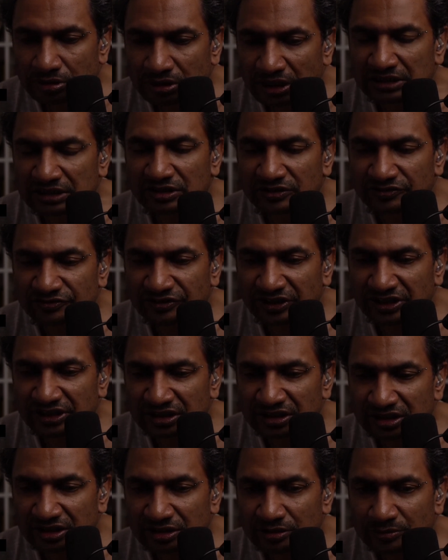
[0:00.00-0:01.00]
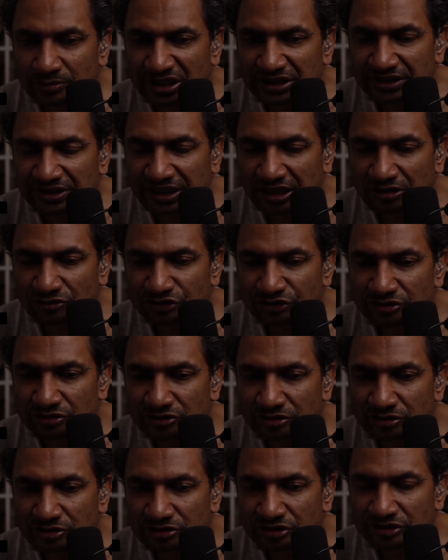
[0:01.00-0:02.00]
at the failure by the
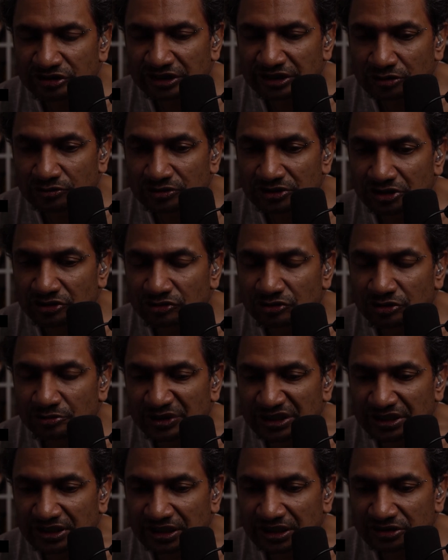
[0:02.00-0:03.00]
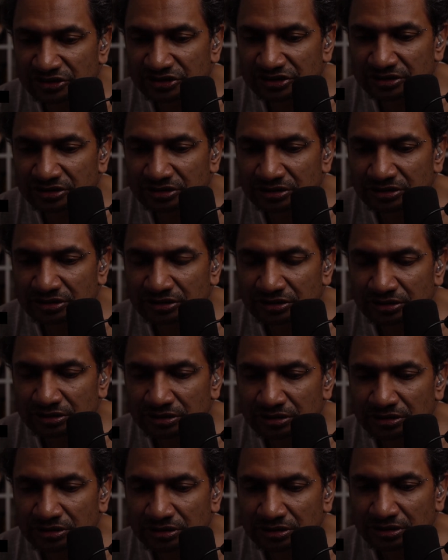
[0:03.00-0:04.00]
council to deal with the grooming gangs.
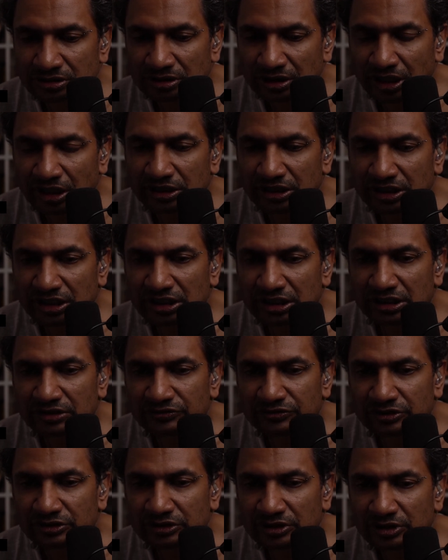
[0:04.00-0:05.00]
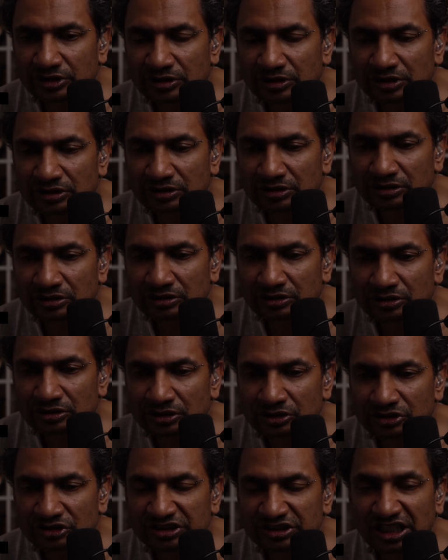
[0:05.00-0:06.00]
And even the
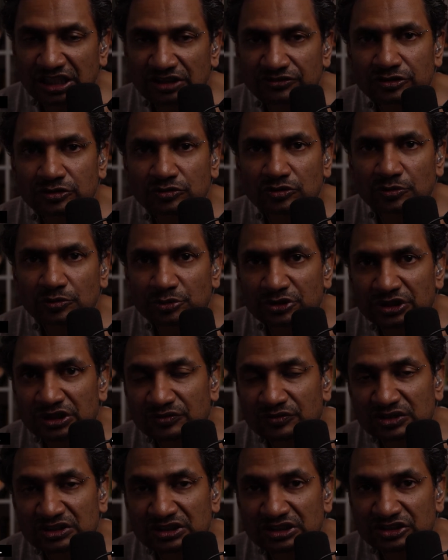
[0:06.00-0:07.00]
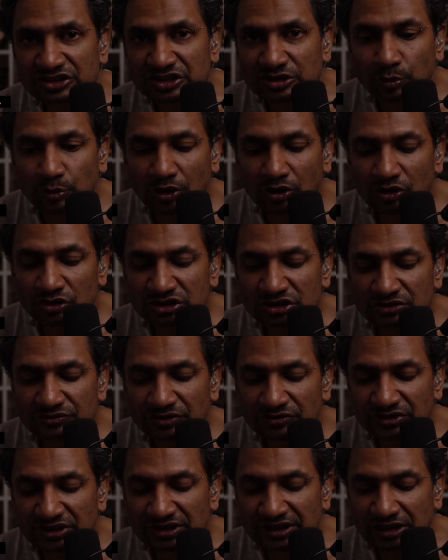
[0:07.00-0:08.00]
staff who were previously supportive
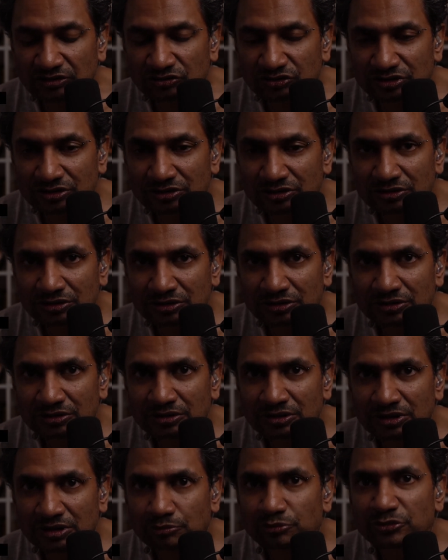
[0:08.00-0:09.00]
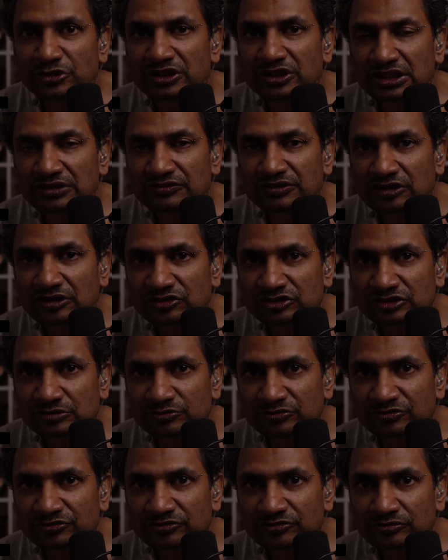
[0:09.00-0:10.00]
of the council and believed there was
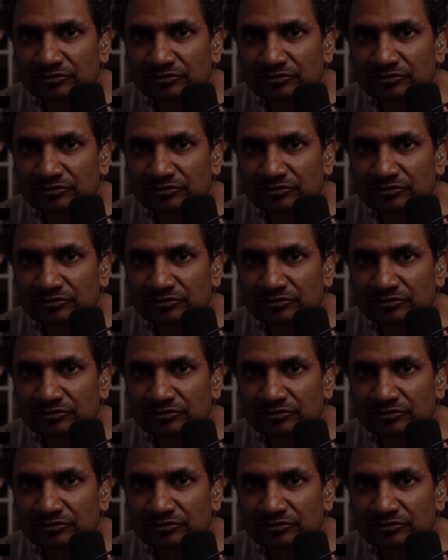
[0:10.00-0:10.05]
some